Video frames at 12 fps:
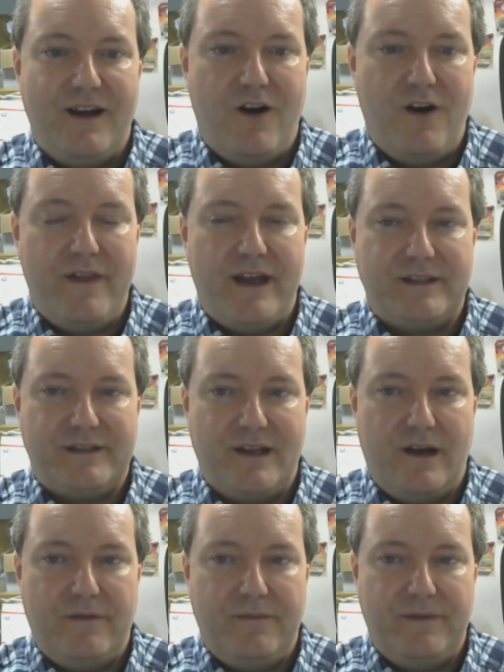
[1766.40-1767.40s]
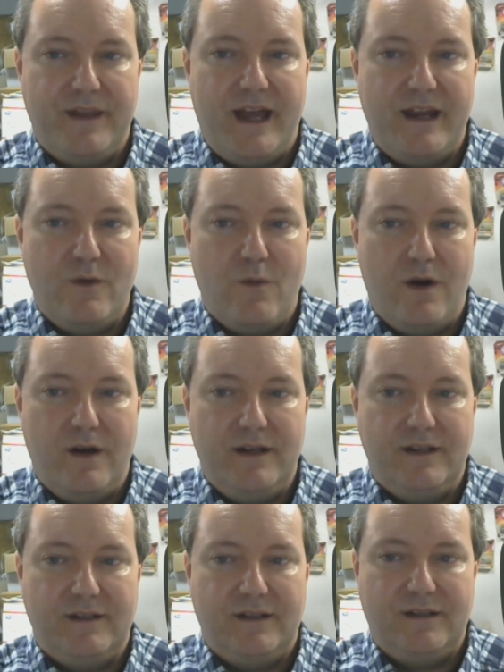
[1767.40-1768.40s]
all that stuff that you
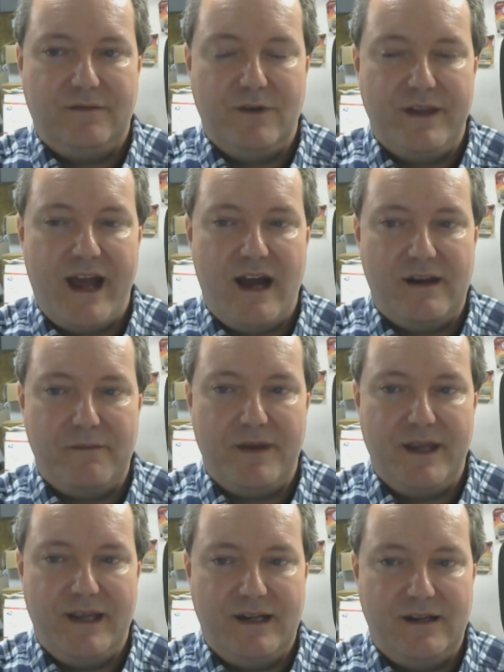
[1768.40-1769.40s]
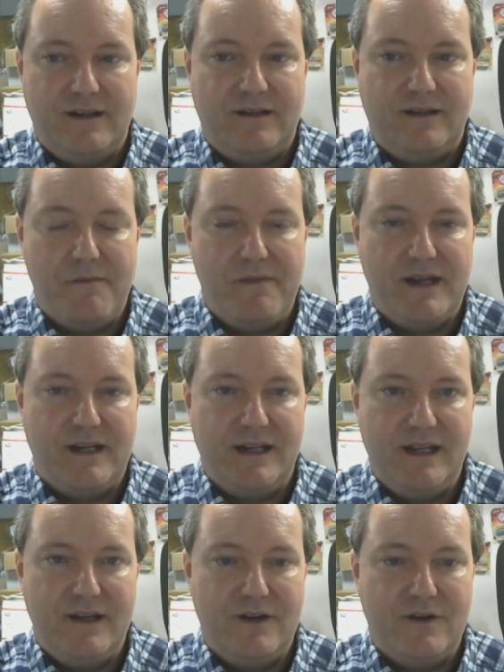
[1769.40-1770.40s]
want without it being a big
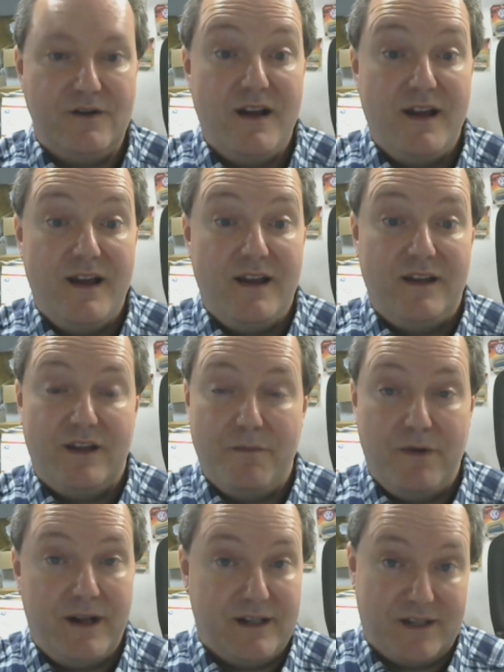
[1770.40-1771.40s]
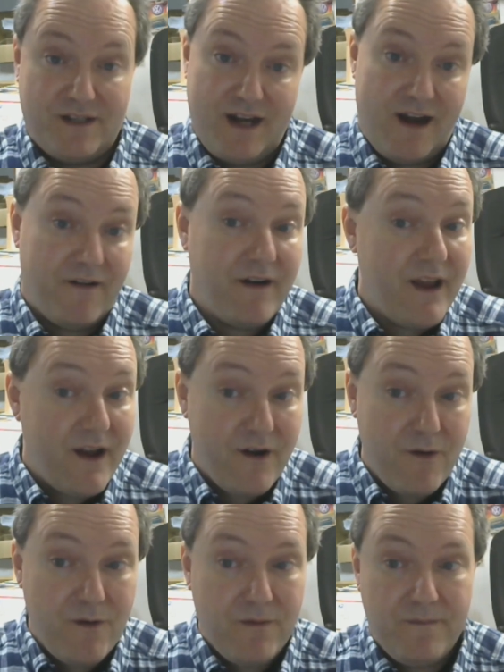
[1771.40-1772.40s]
deal. You can put in a
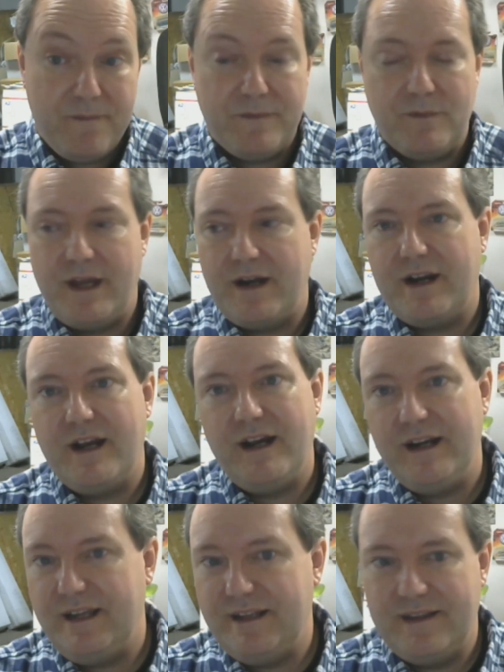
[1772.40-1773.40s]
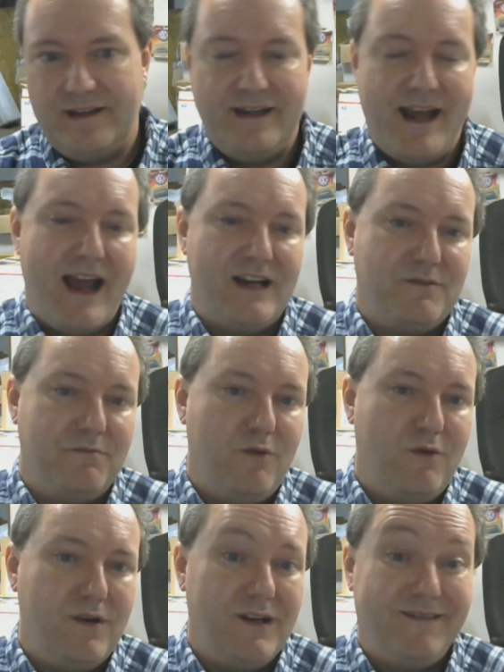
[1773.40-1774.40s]
stereo without cutting the
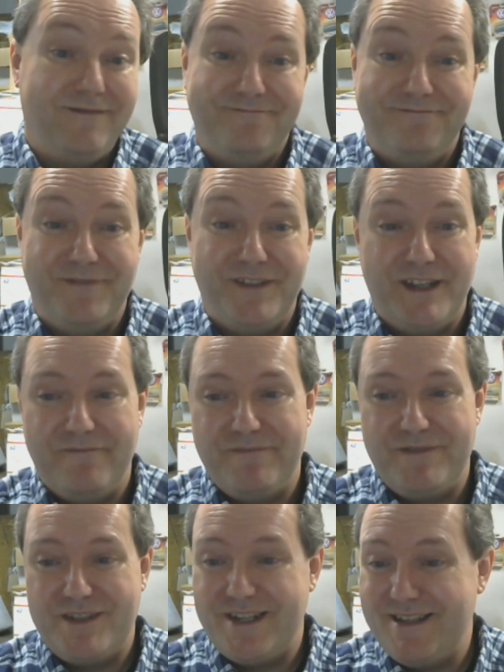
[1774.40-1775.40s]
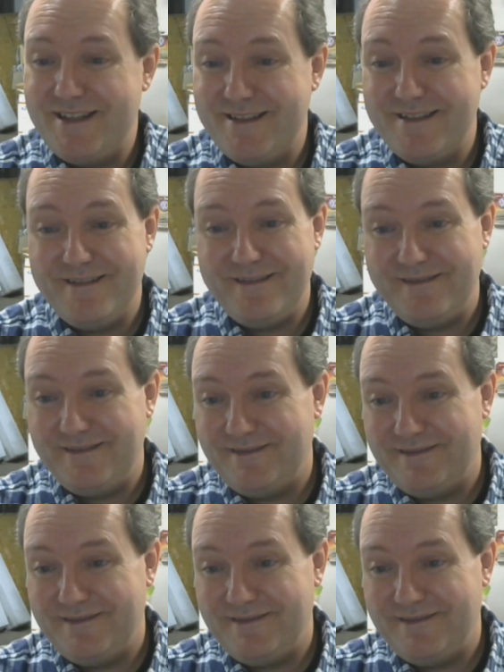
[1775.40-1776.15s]
dashboard with a chisel.